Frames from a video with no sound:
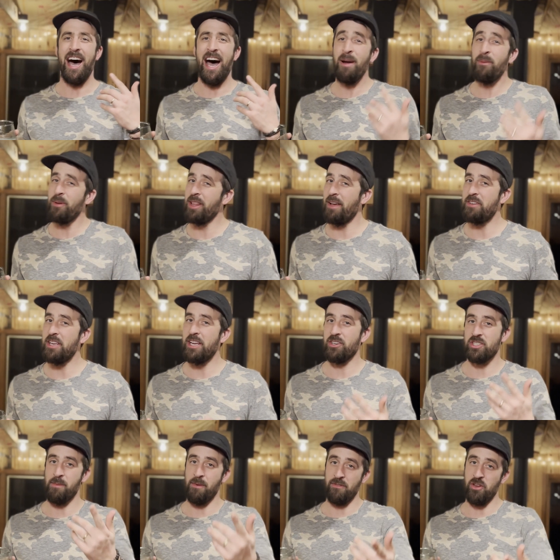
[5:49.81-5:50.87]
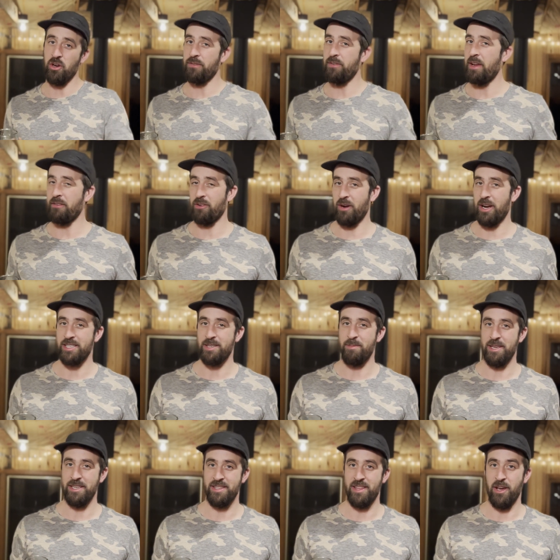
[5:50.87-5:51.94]
I would love to hear some of your favorite
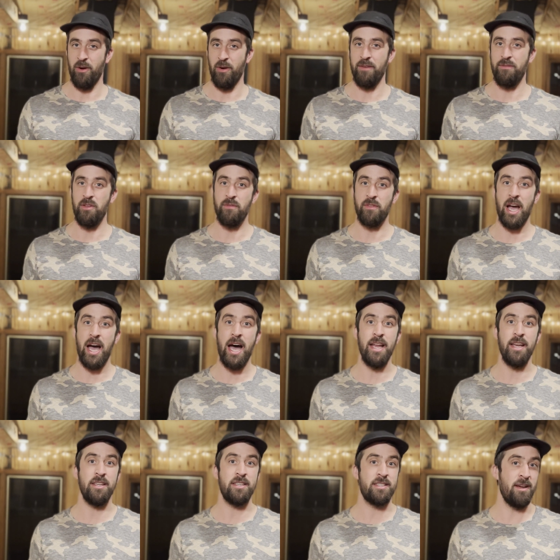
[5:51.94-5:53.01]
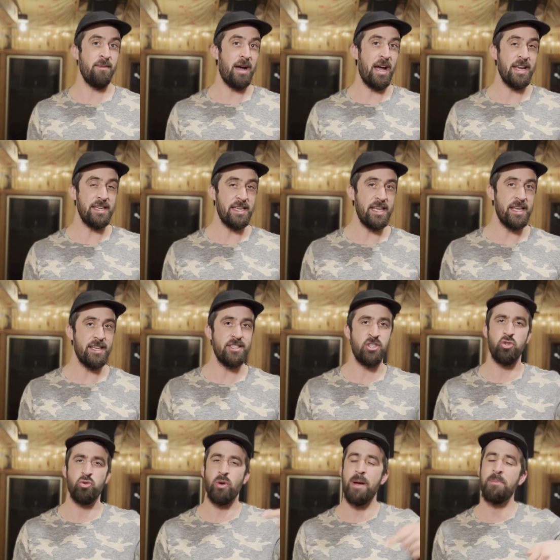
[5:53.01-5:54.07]
recipes though. If you've got some ideas,
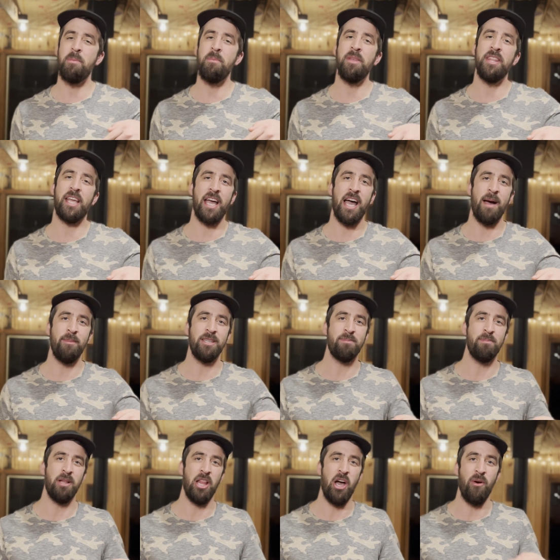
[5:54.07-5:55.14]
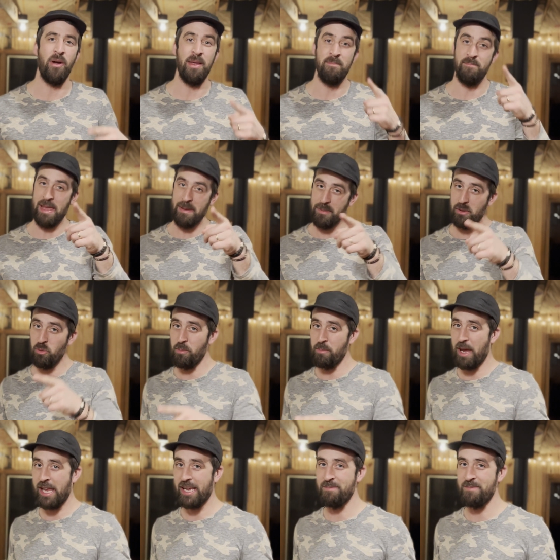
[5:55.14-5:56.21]
drop them in the comments below and maybe we'll
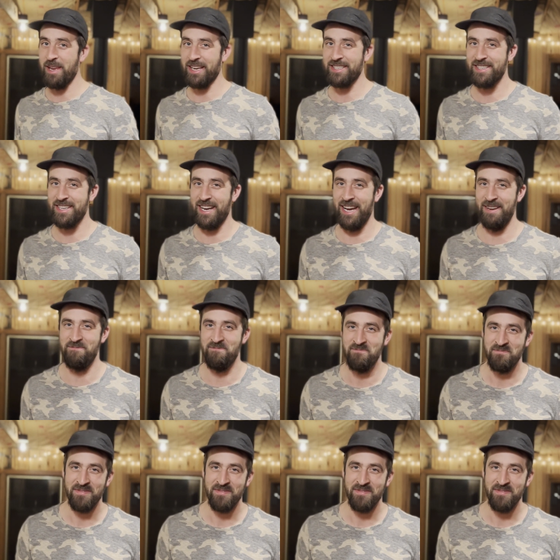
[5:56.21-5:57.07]
make them next time.